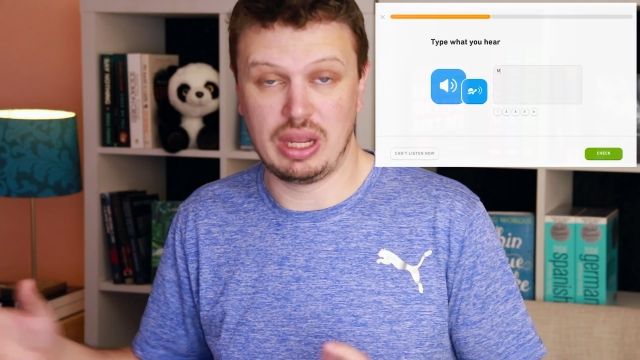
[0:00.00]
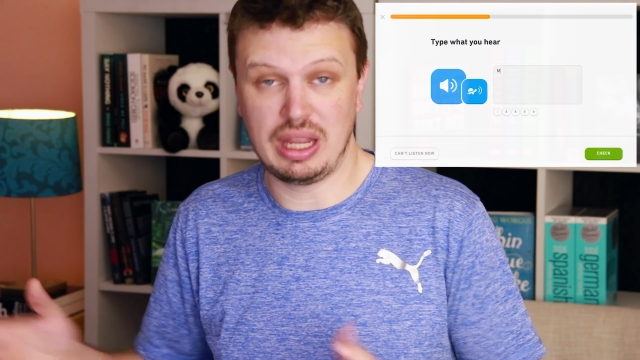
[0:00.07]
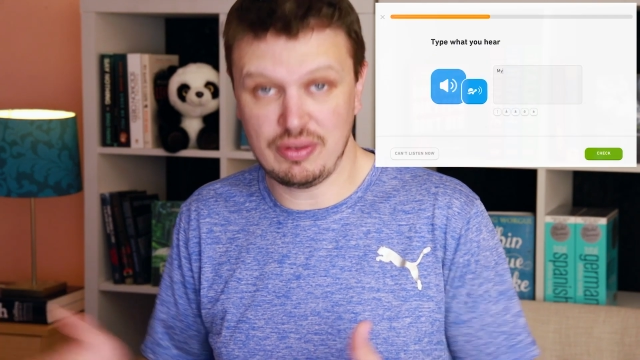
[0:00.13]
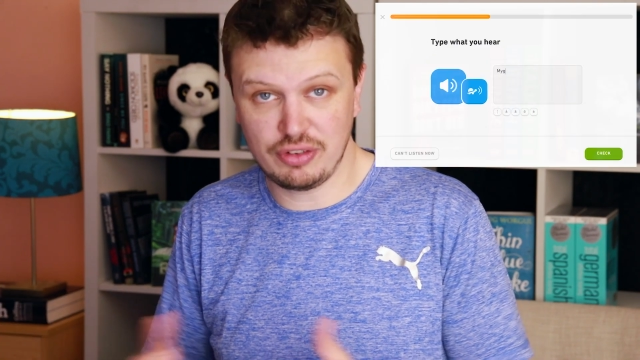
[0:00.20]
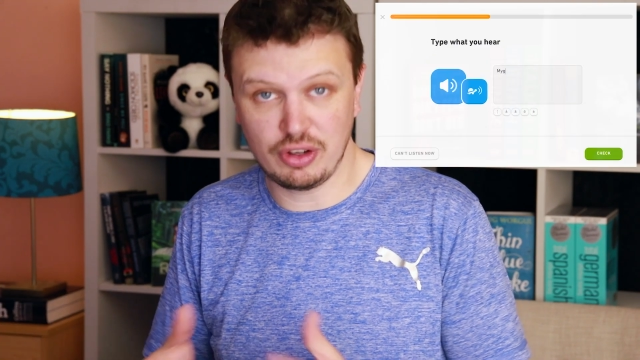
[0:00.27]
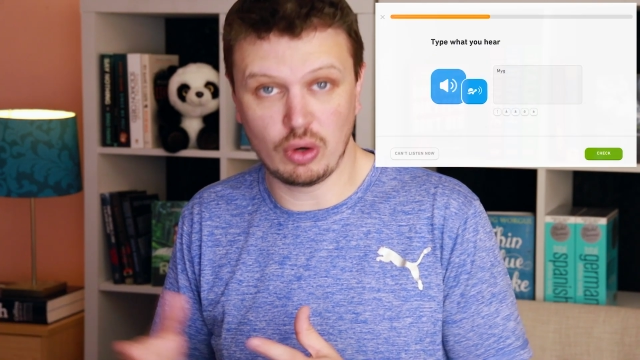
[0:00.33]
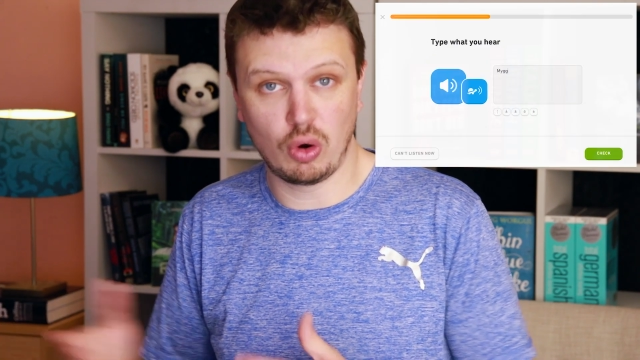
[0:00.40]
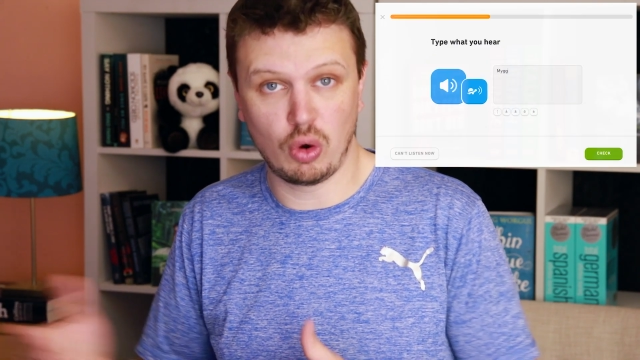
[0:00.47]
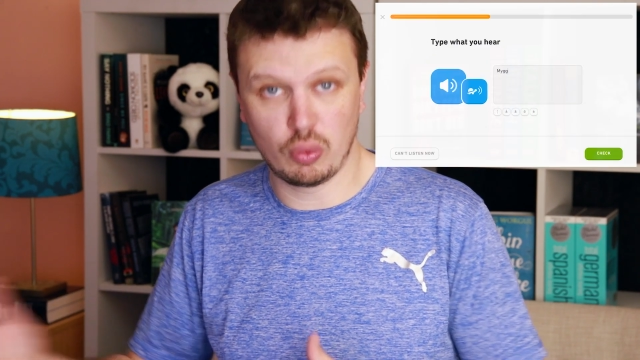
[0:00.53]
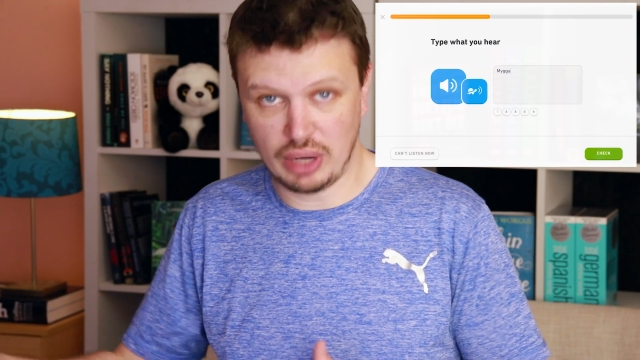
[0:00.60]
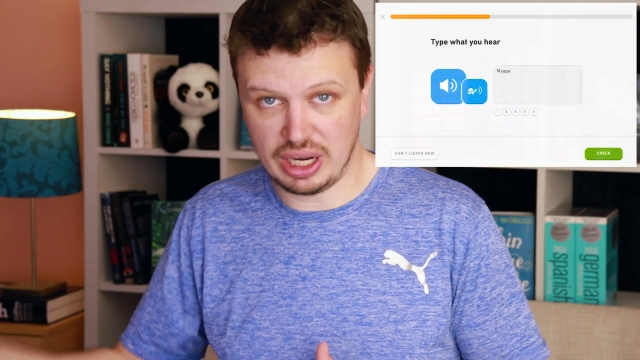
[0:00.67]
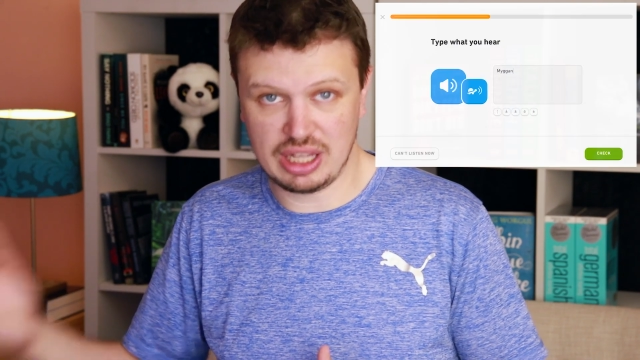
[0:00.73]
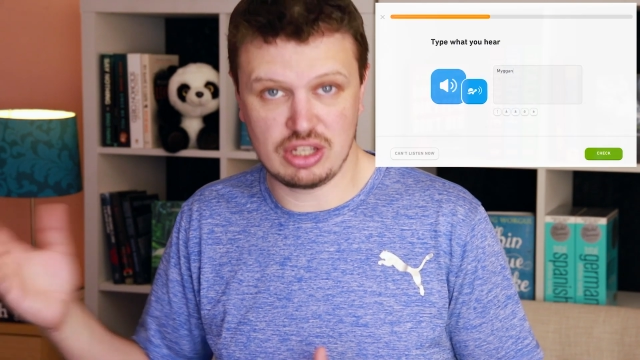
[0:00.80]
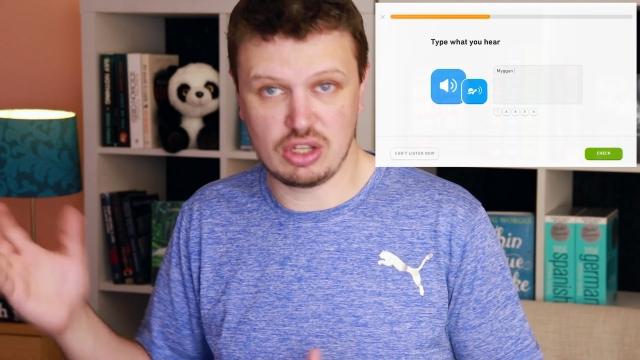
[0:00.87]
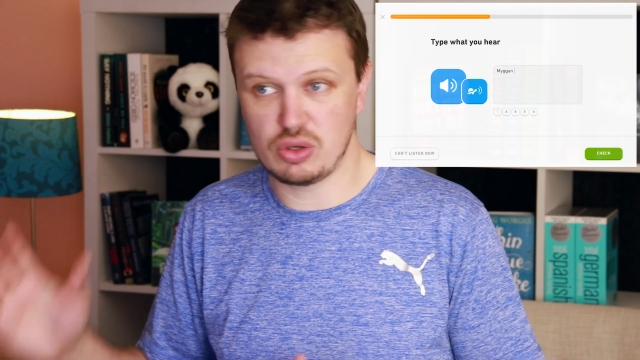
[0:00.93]
If you're
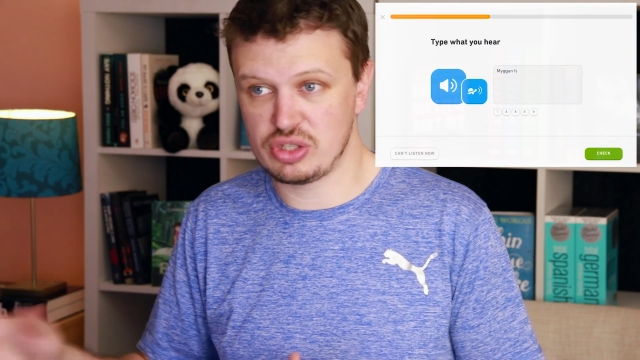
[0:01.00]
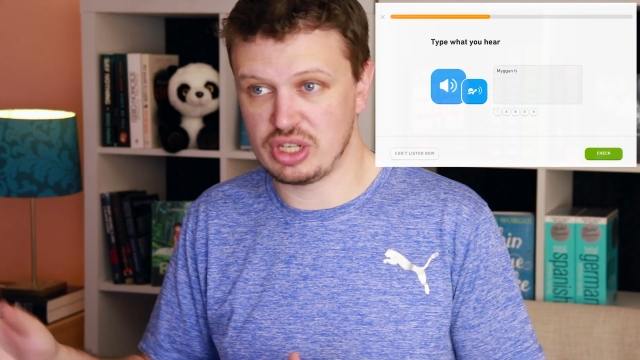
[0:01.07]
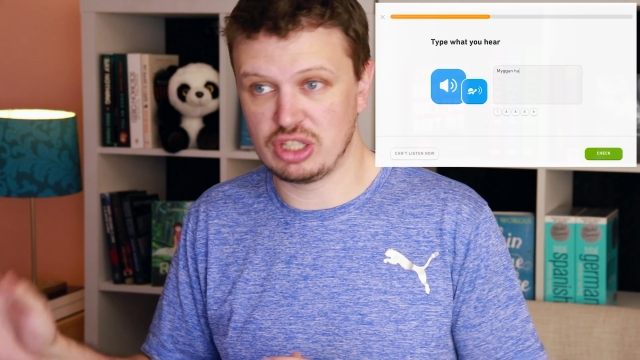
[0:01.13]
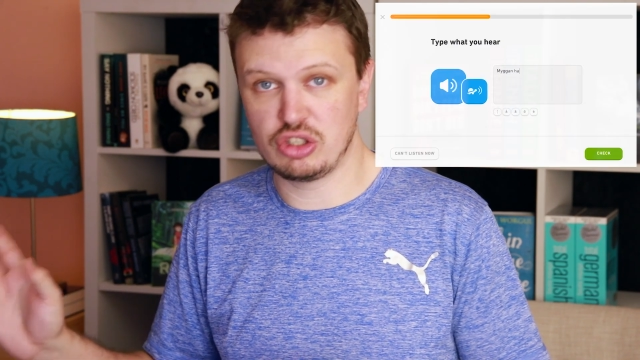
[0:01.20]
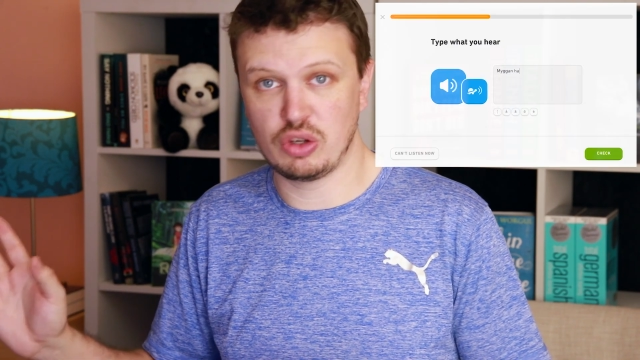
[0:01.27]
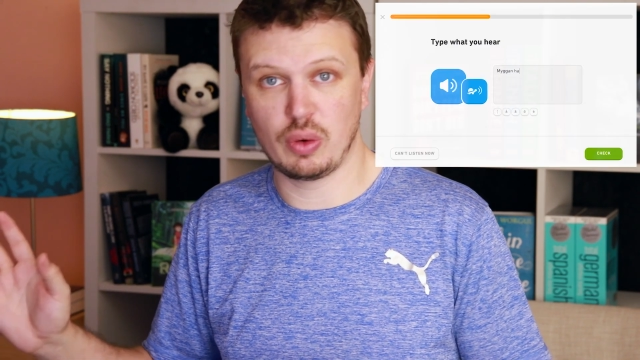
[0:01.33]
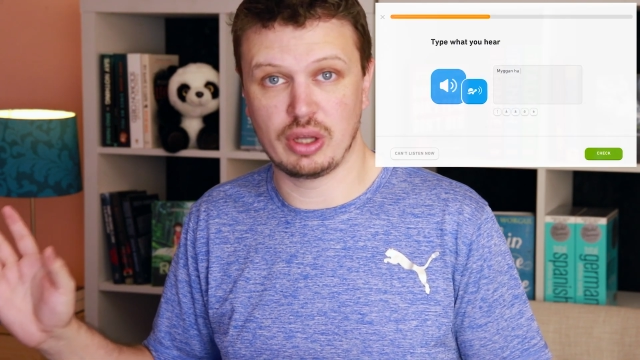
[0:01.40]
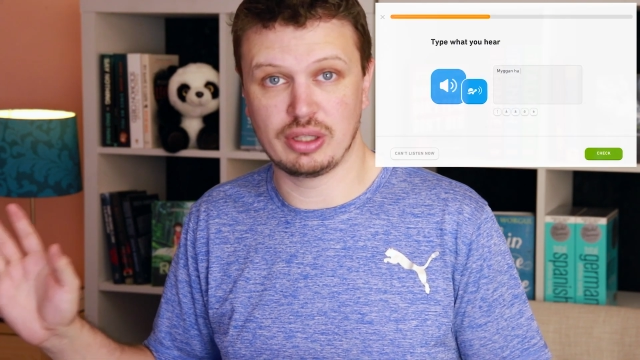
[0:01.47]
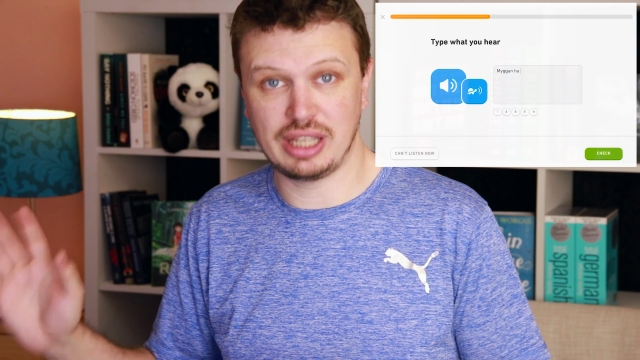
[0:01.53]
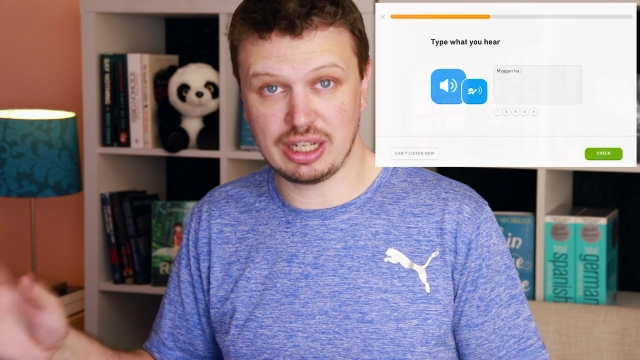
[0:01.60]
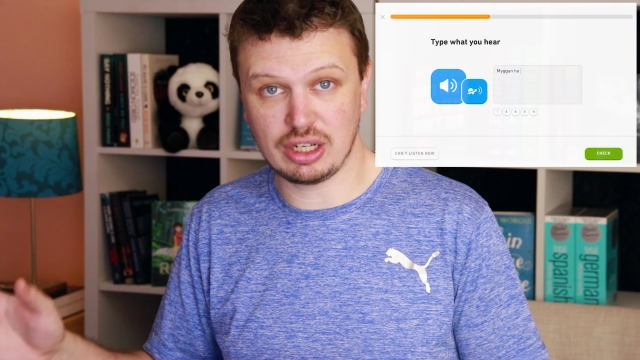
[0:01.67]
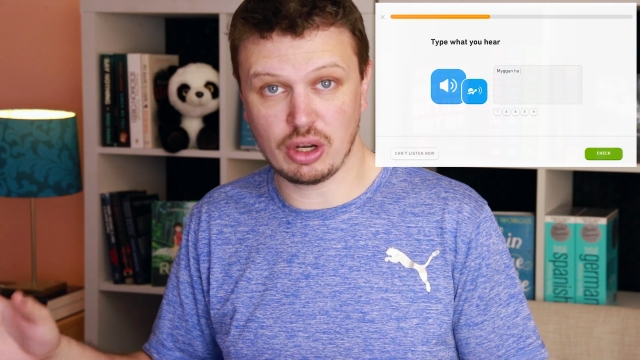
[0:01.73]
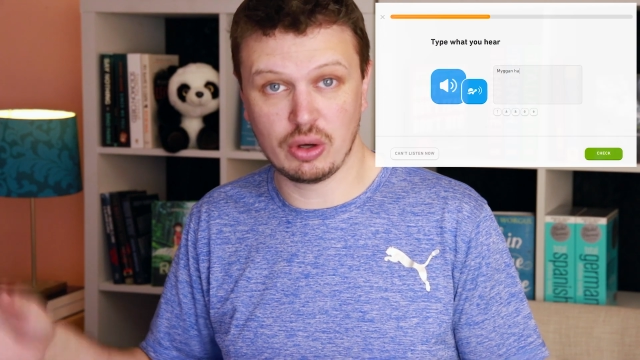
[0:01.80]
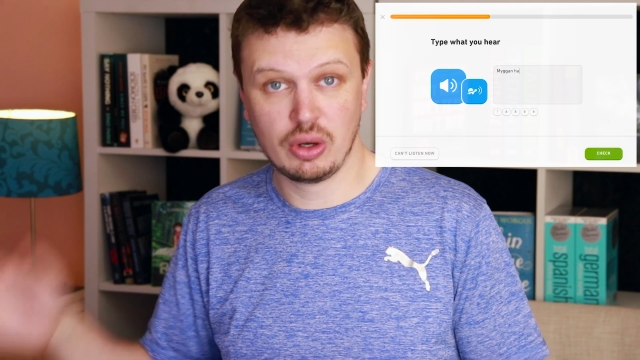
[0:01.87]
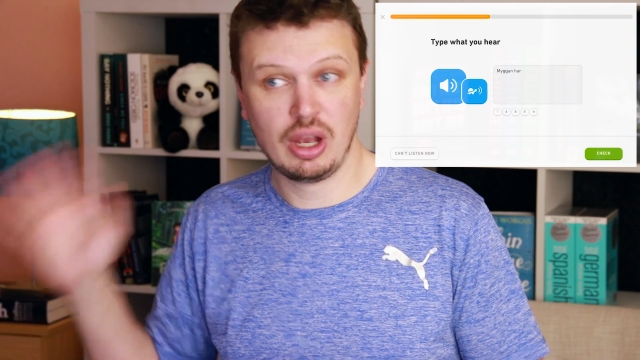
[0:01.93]
already using
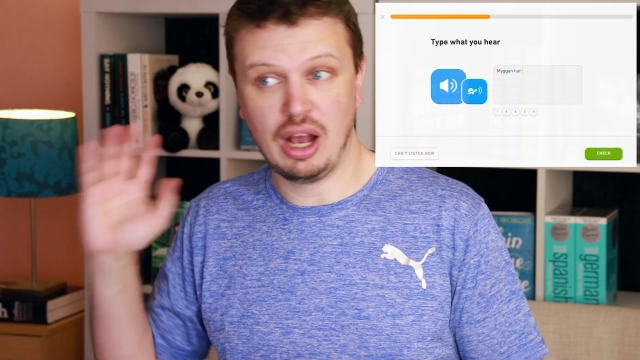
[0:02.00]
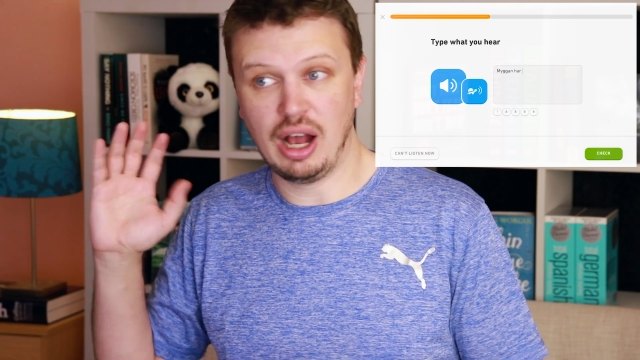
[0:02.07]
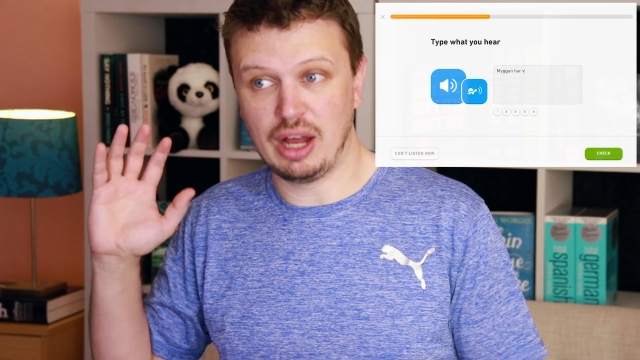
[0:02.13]
Duolingo,